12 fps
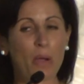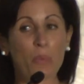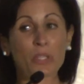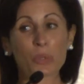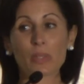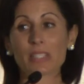
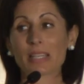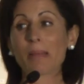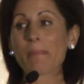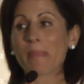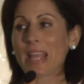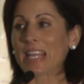Which was
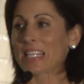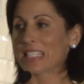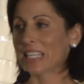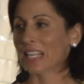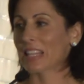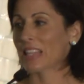an
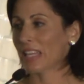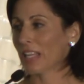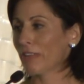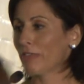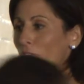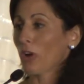amazing
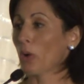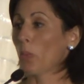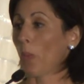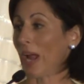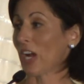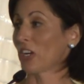thing for
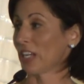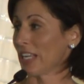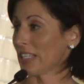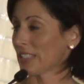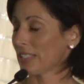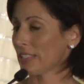
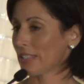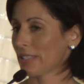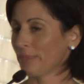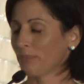awareness.